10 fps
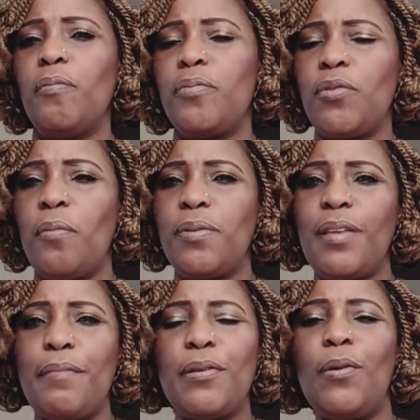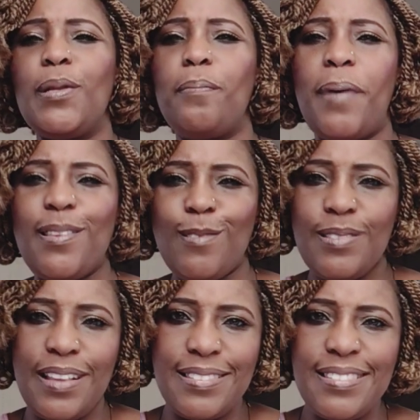sometimes they call them
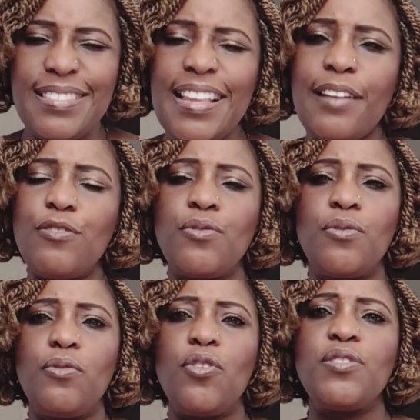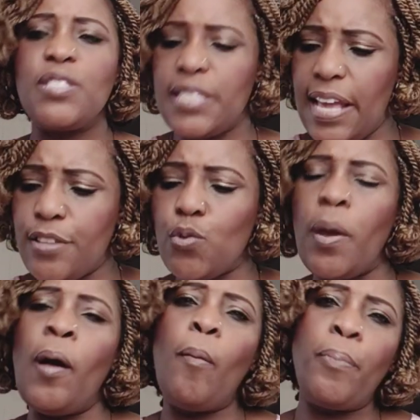pastor's assistants, you know, just there to
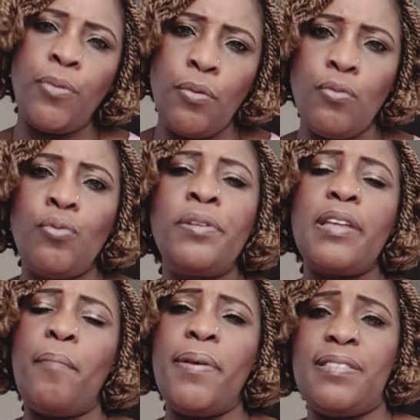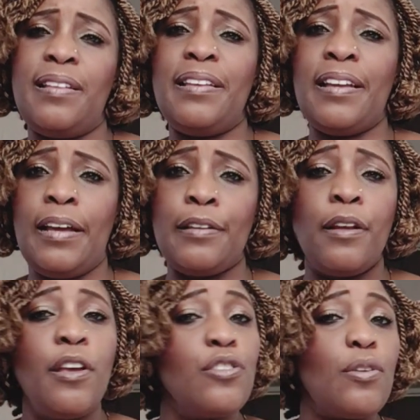help you, doing their best that they
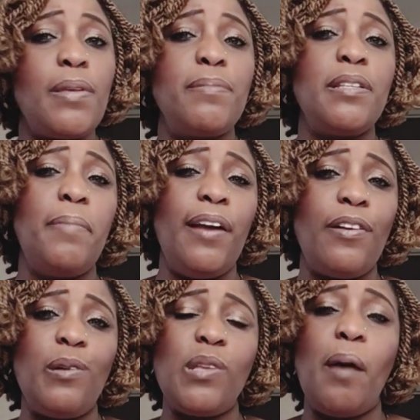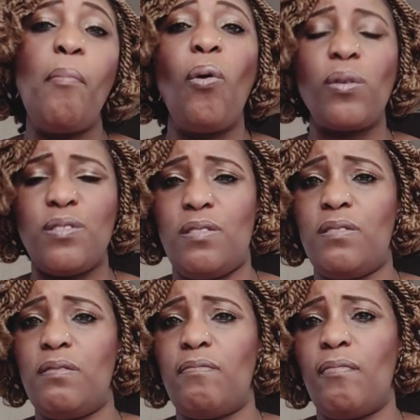can. Sometimes in the background, they are
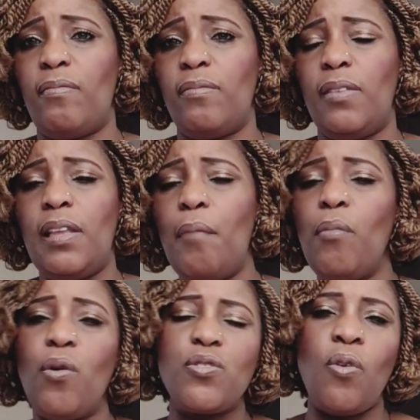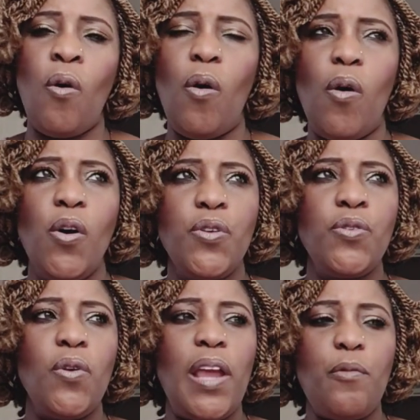mocked. Or,
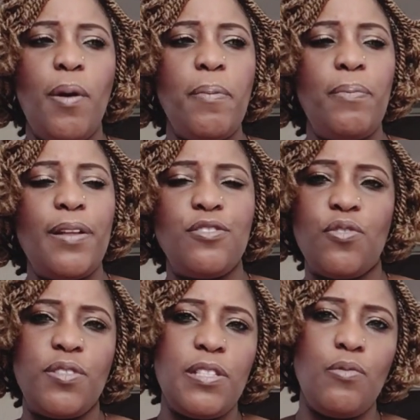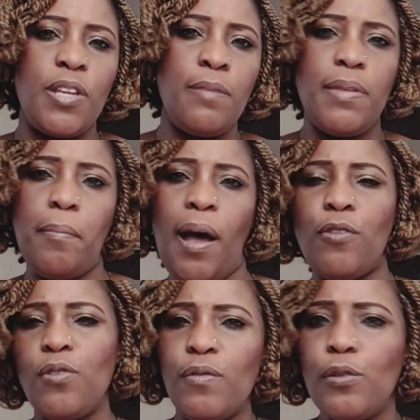you know, like when people are discussing, they will keep them
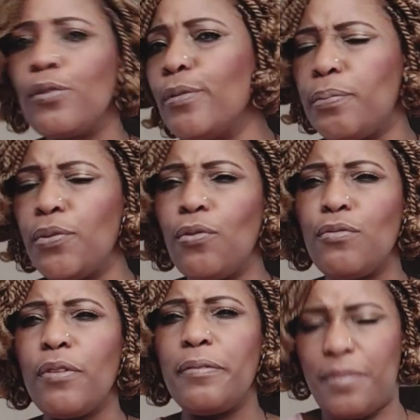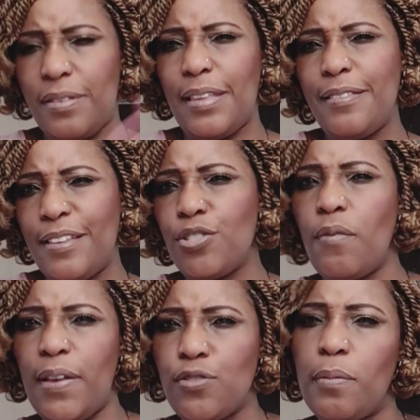out of the loop. You know, they
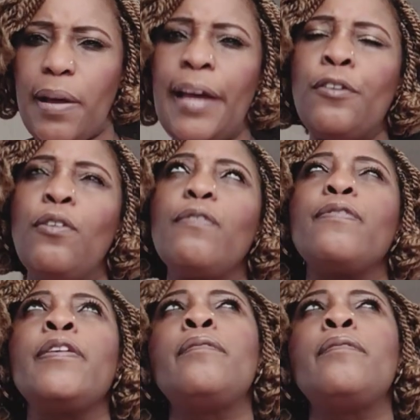suffer some kind of,